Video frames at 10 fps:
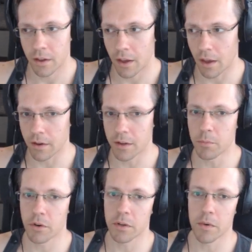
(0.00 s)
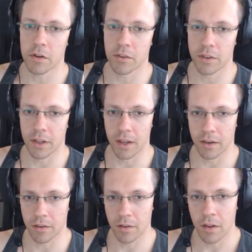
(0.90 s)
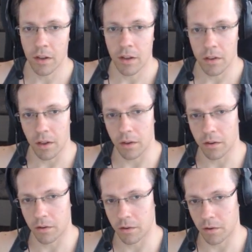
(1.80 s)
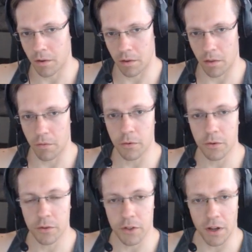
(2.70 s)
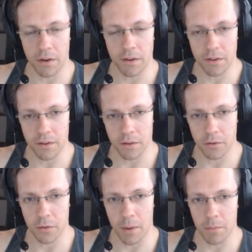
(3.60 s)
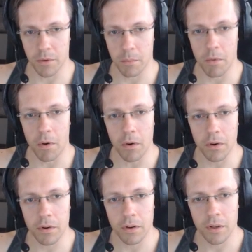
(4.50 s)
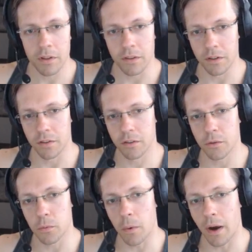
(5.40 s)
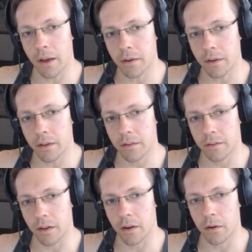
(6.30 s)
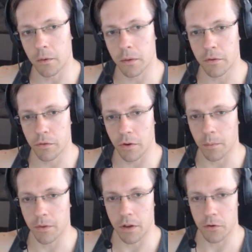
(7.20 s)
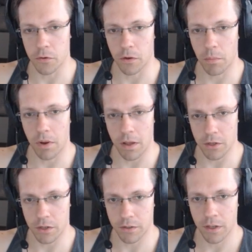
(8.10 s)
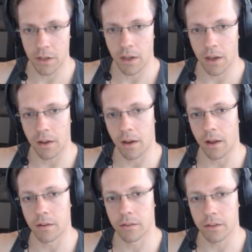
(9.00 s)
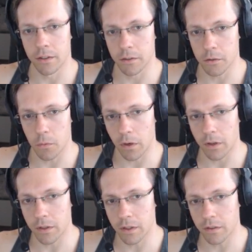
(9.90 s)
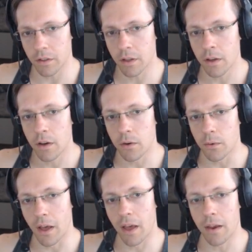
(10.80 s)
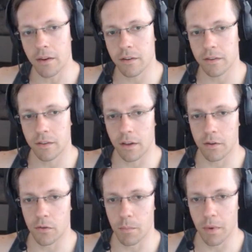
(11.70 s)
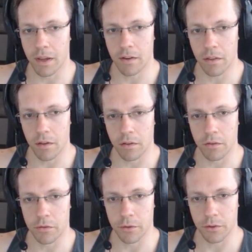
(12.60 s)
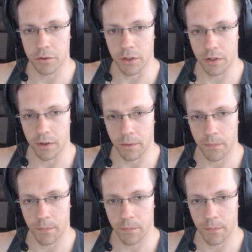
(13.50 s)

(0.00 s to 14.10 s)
And he pretty much states that the first jhana describes a monk that is quietly secluded from sensual pleasures and unskilled qualities, who enters and remains in the first jhana.